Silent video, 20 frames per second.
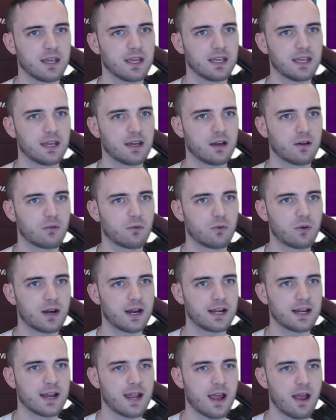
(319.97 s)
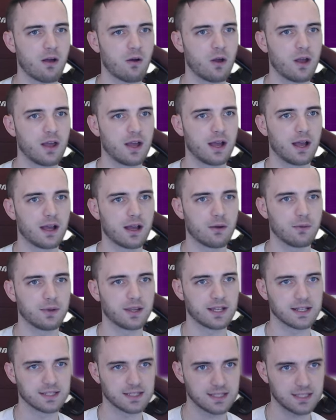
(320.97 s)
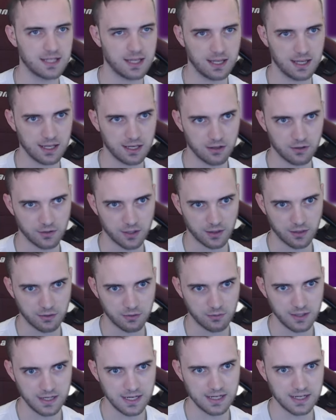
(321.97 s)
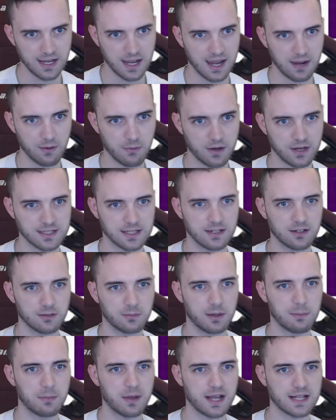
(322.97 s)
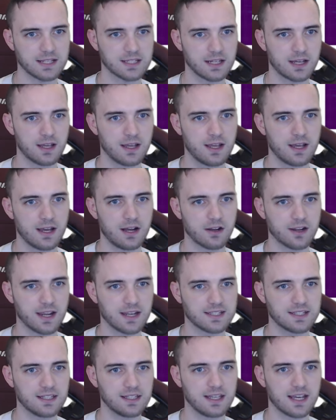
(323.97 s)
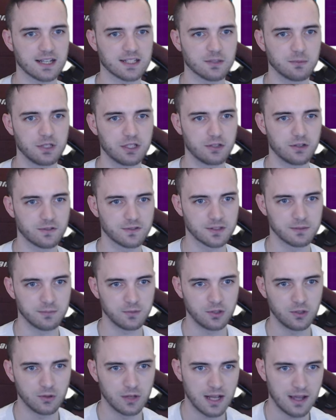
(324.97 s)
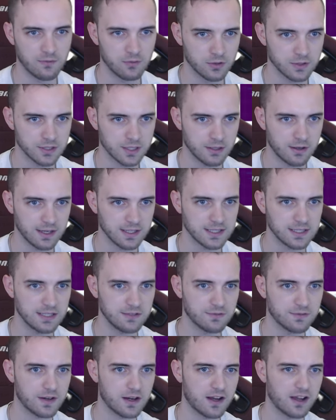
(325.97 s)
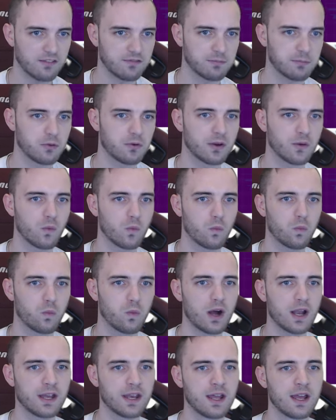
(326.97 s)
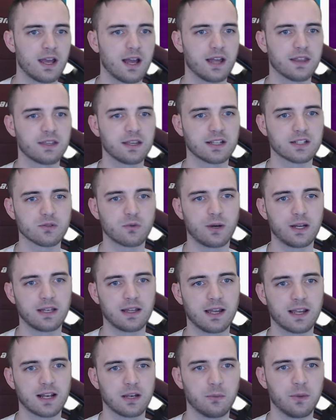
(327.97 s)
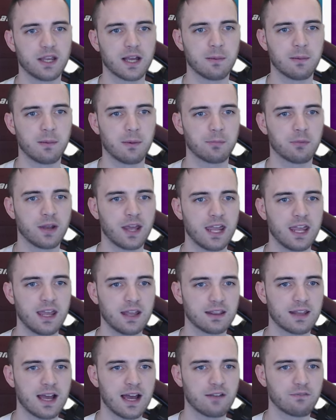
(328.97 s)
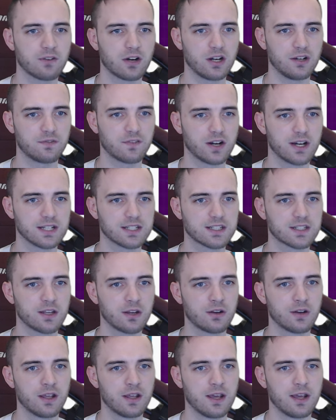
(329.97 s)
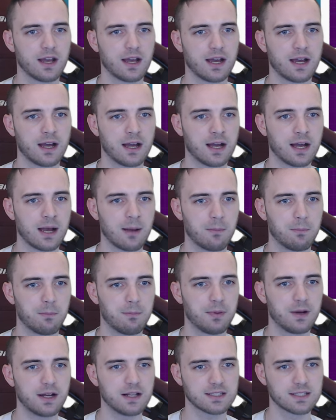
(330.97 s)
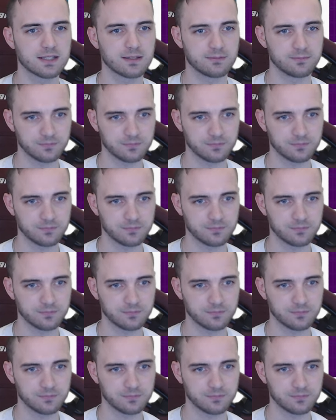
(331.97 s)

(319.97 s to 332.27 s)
here right now. Uh, we can see on the three day where it's a little bit better. Okay, so yeah, so we do have some new levels, 95.1. I think it's quite likely we come up and hit that very, very soon. Um, but